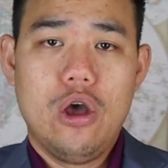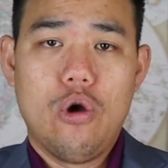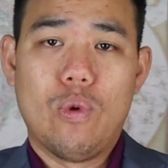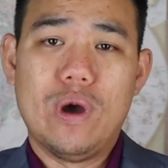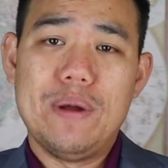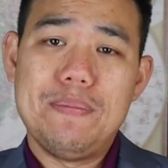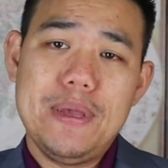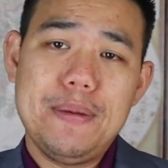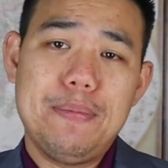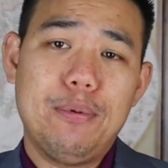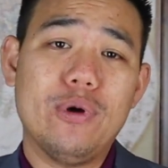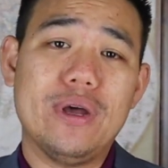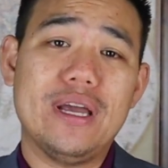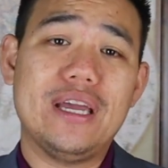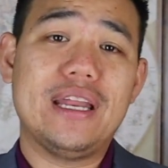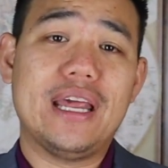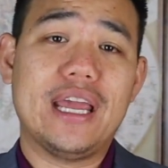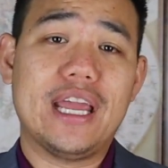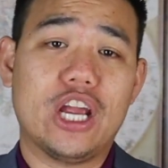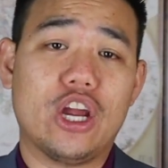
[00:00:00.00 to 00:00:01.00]
When people
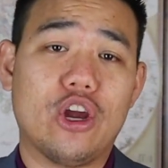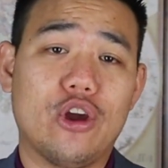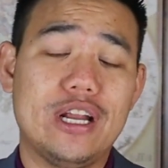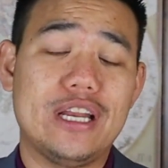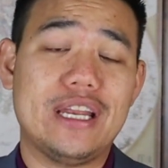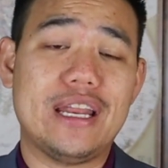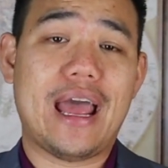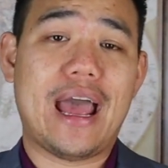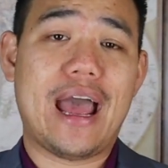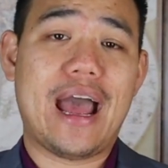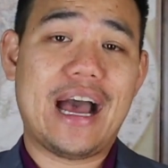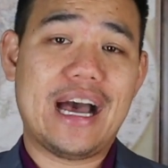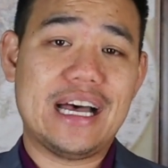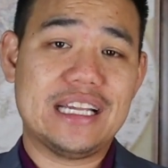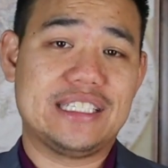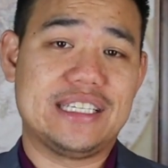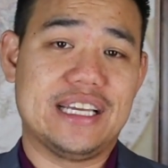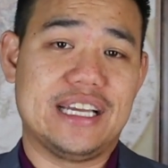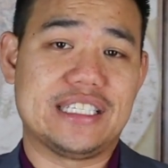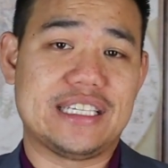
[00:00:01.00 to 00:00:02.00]
inherit
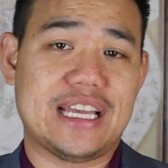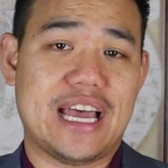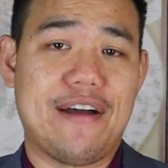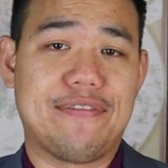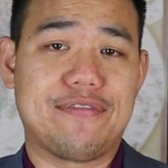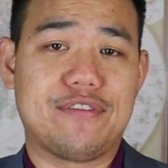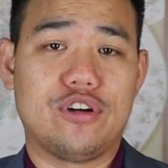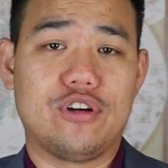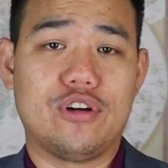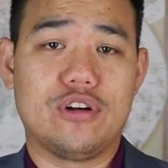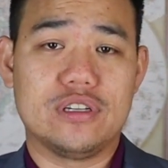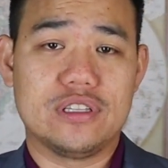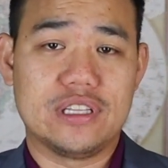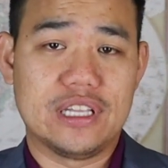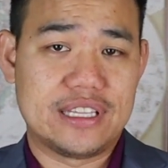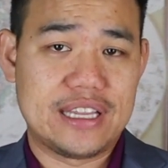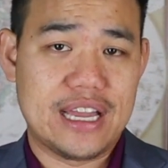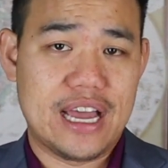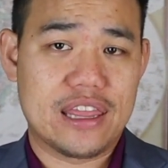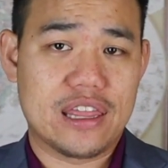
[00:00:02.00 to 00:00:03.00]
assets after
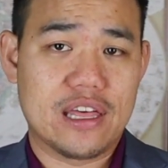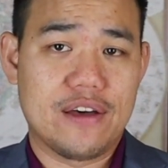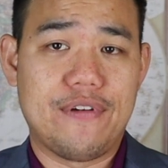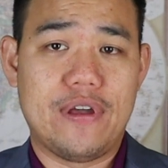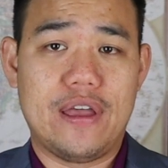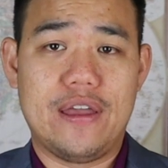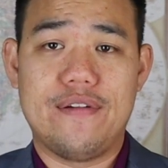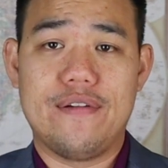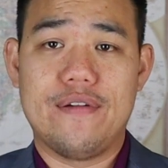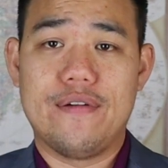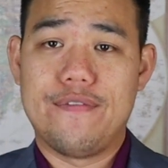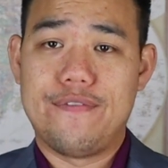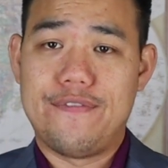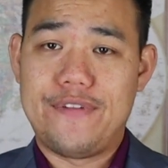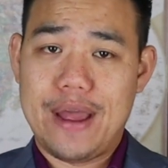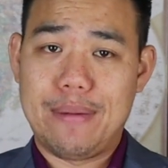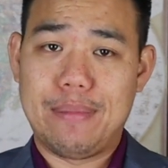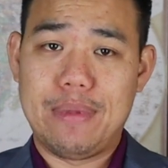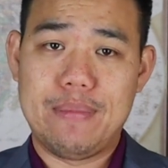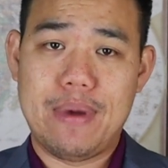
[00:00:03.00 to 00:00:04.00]
the death of a
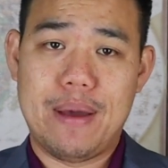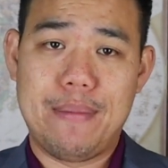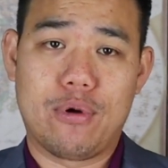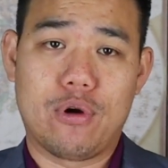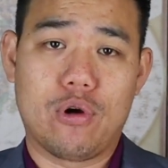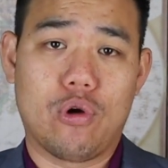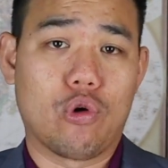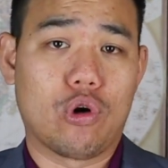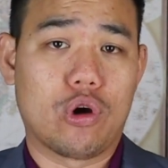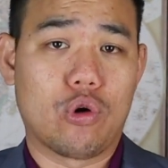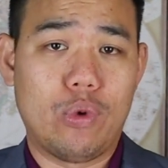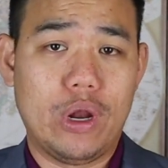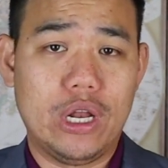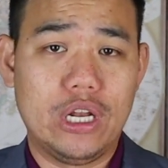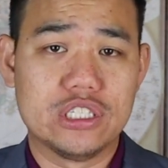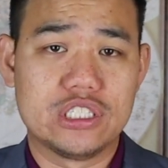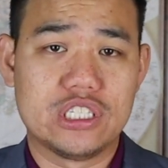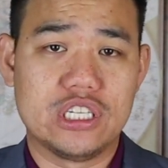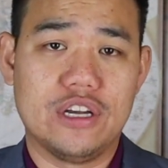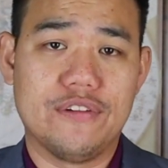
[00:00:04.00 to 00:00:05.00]
family member or a
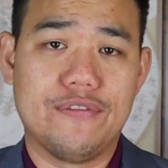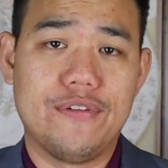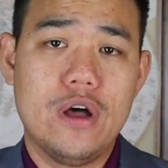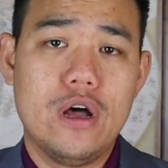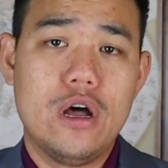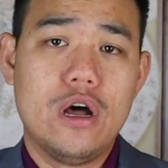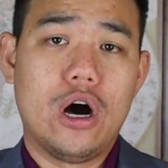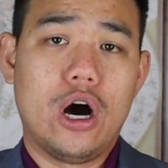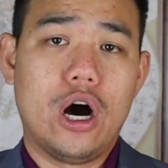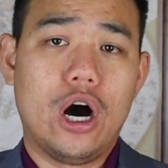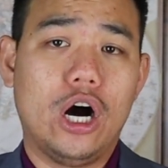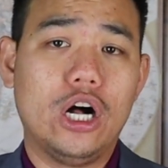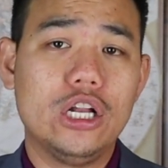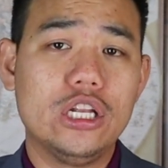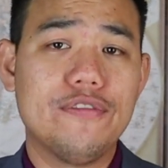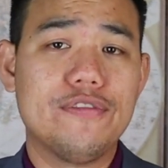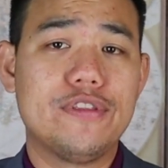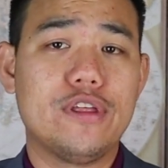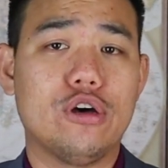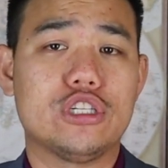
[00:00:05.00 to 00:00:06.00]
relative,
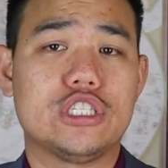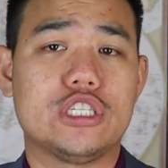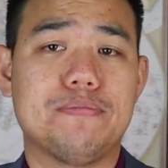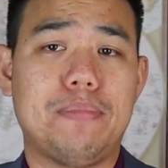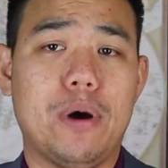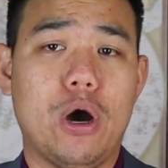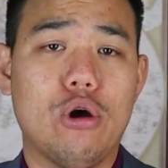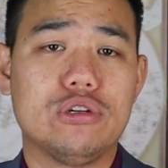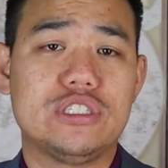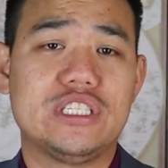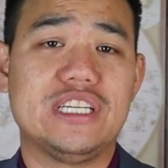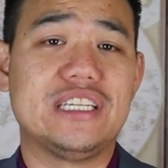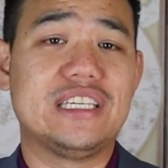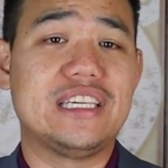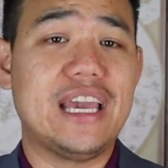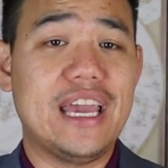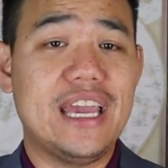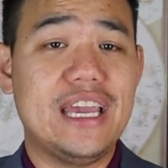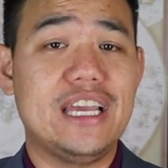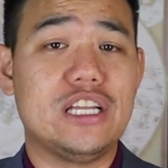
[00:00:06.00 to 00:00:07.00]
all of those supposed
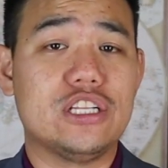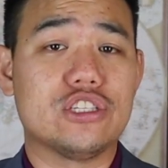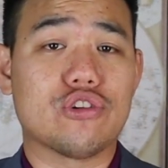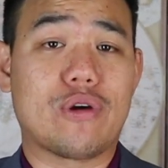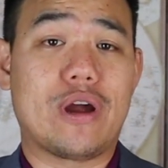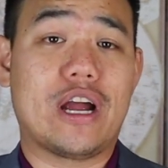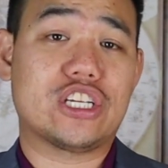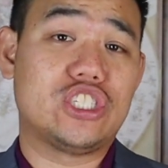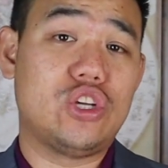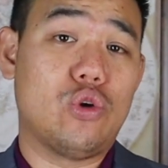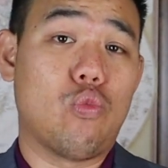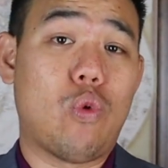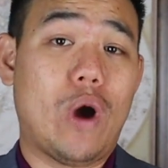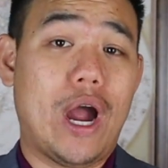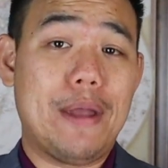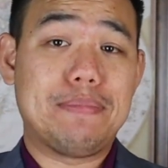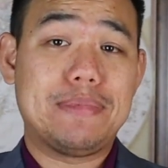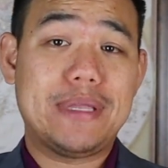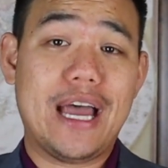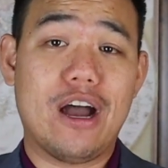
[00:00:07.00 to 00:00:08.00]
gains are actually
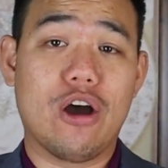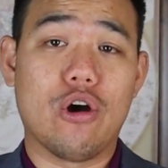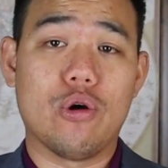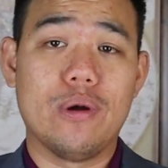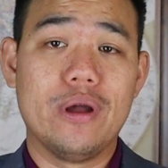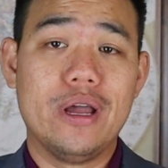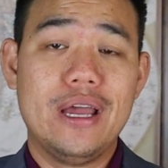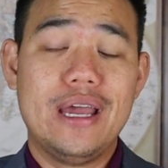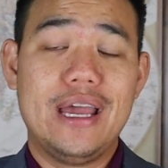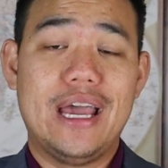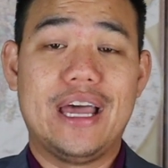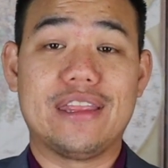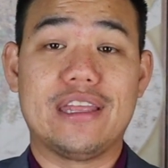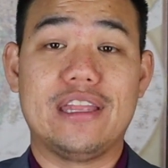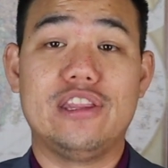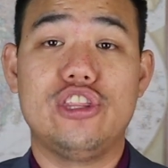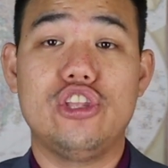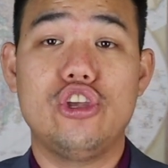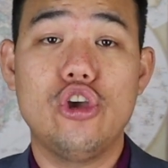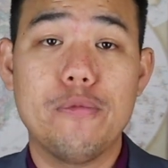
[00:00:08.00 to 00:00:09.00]
wiped out, and
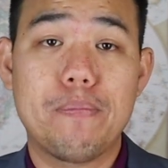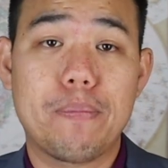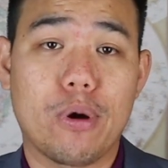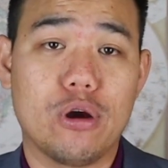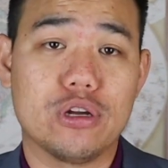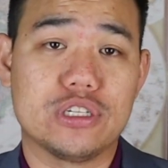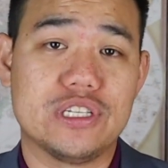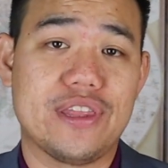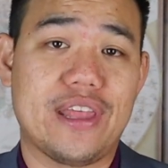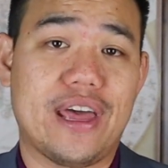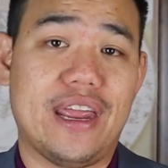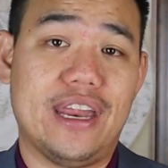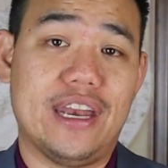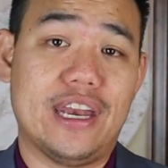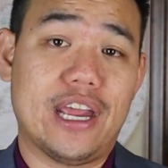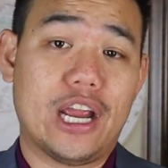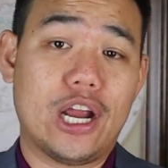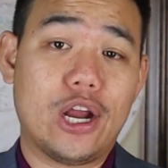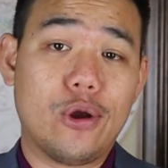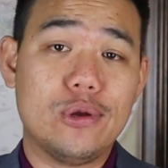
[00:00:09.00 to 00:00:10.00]
the new person that
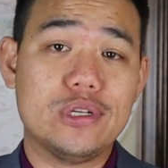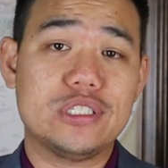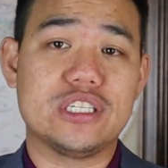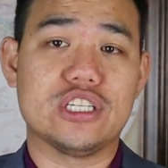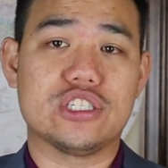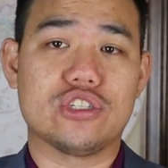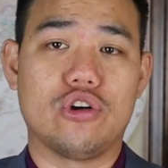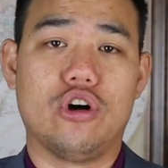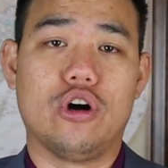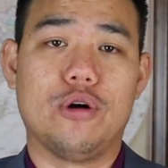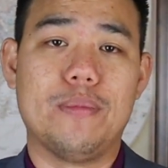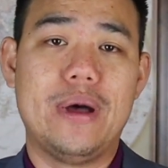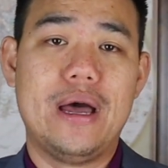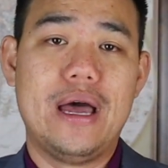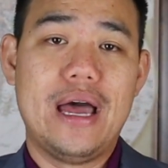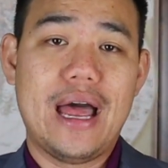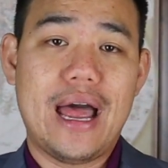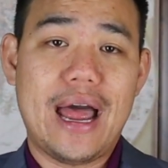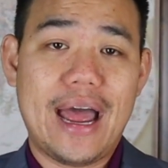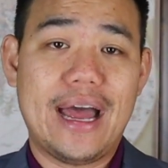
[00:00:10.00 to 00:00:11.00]
inherits this home
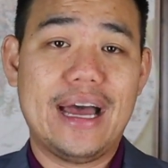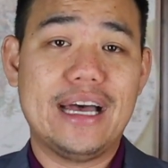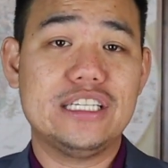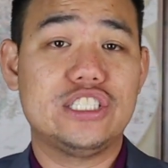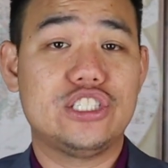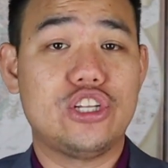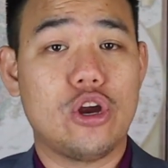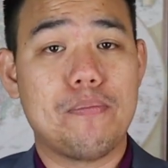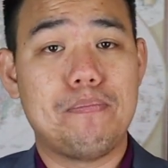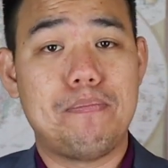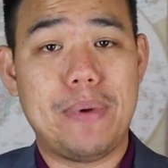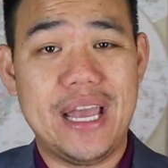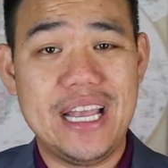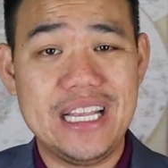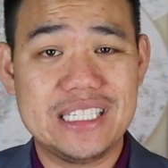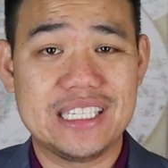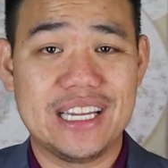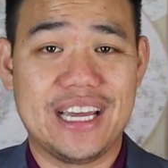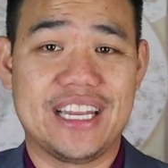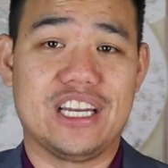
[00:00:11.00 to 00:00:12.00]
has their
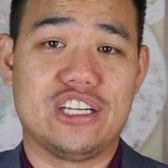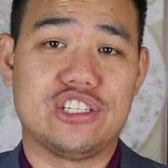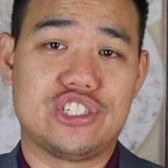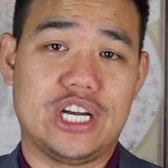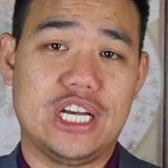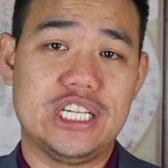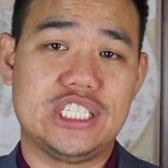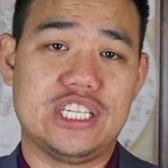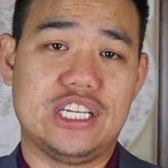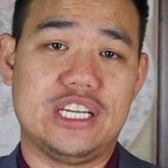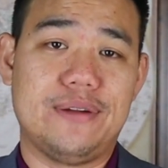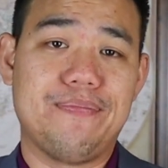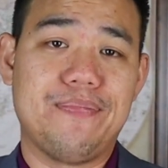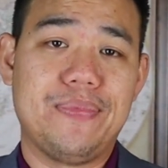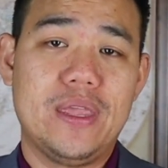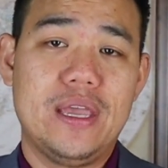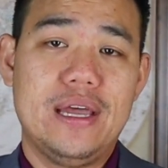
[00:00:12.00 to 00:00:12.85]
baseline adjusted.